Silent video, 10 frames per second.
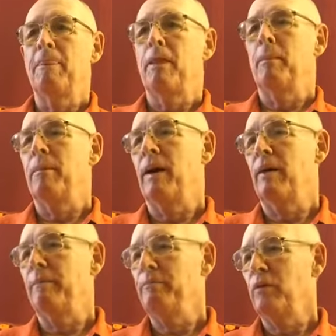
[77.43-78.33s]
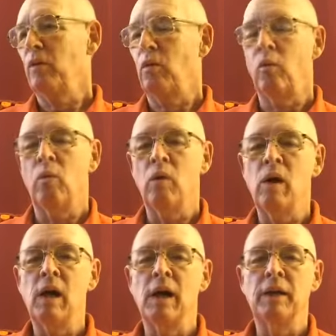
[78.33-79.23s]
but
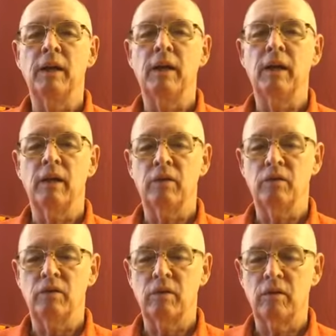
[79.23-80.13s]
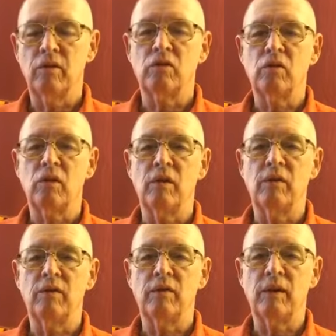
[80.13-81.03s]
one is the sort
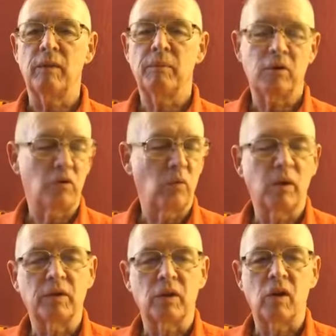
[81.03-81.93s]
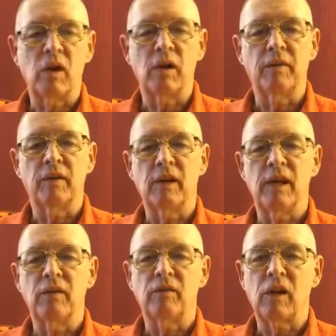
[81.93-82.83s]
of, I'm not sure what to call it, the
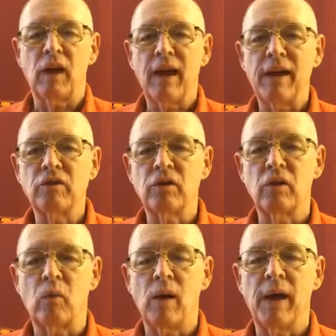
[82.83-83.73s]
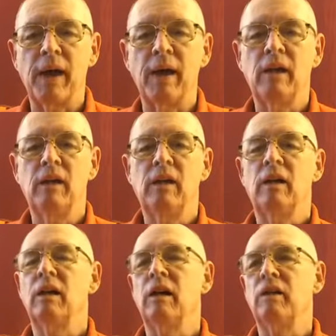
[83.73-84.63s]
kind of classic way
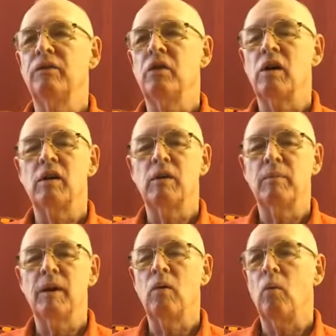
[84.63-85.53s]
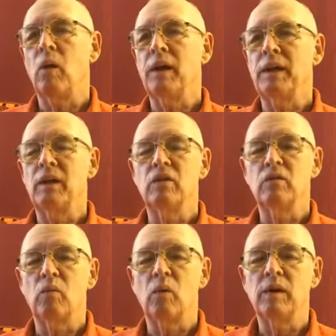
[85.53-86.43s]
of talking about what
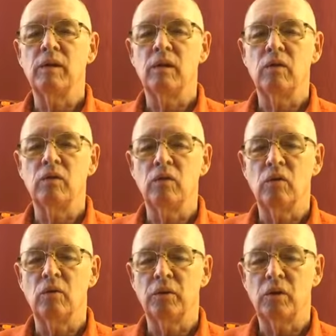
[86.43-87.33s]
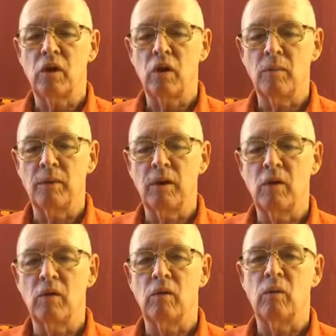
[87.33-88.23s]
do you do with karma
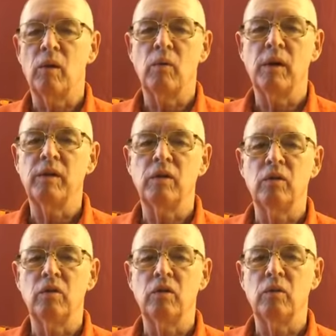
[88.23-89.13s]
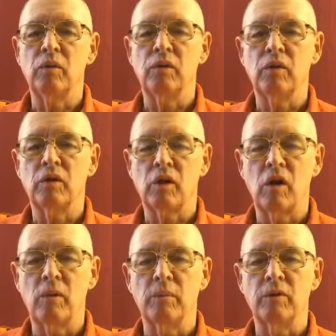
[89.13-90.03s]
yoga. Well, what do you do with your
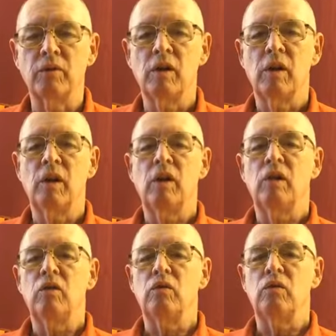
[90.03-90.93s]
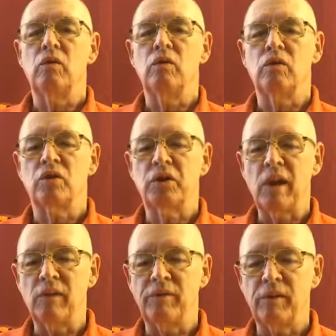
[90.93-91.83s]
karmas? You do
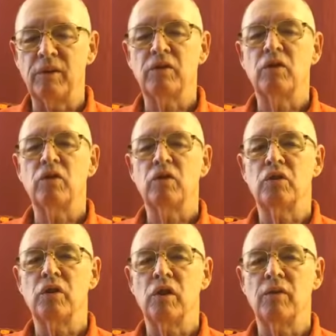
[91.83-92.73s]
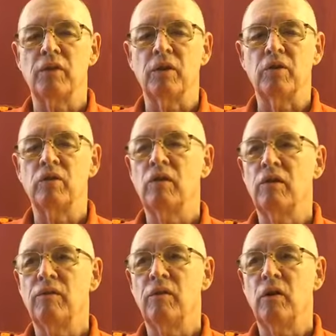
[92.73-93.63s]
selfless service
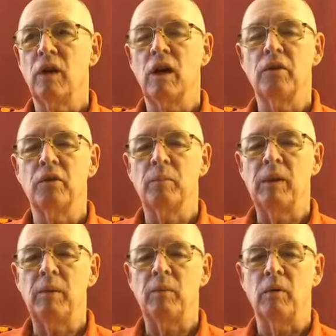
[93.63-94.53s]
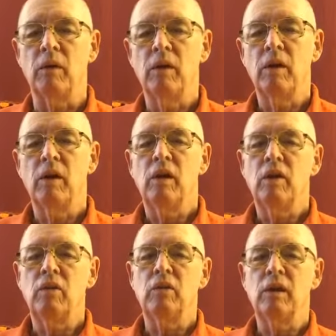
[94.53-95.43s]
for other people.
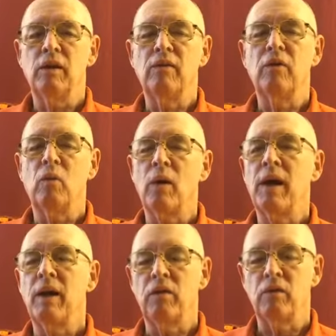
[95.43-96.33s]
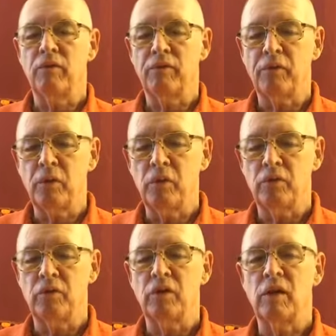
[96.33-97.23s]
You give away the
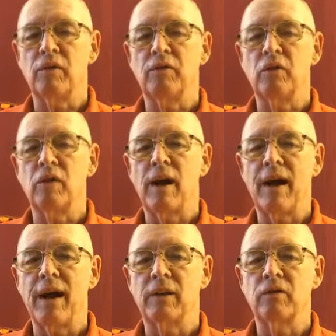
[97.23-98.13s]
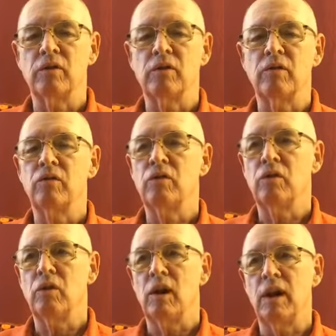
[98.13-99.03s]
fruits of your actions
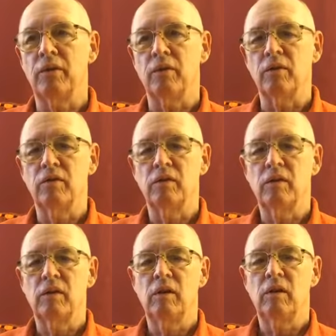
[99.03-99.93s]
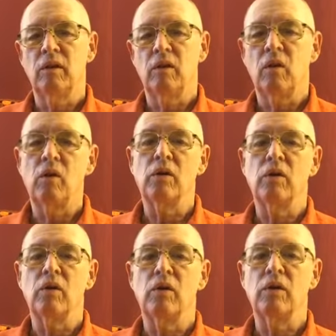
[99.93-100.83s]
to others,
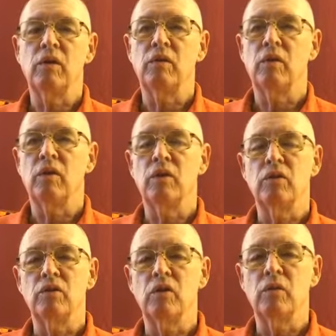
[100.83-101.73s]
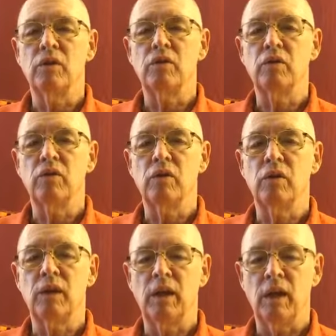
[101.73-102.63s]
or you do what you're
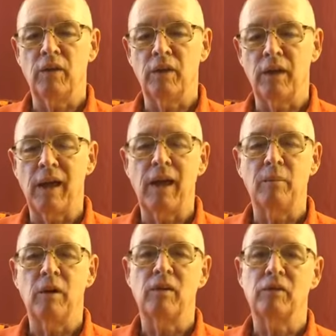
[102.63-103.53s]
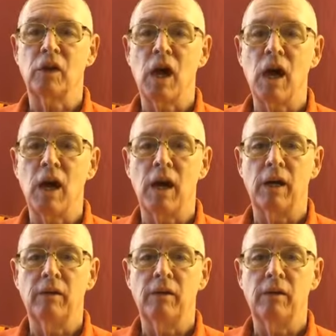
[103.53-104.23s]
doing in the name of God,